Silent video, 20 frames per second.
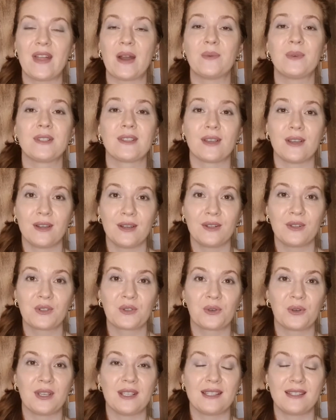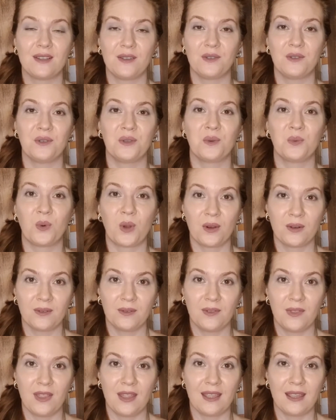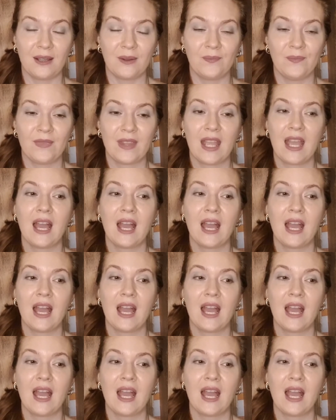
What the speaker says: That was her choice to do the wrong thing.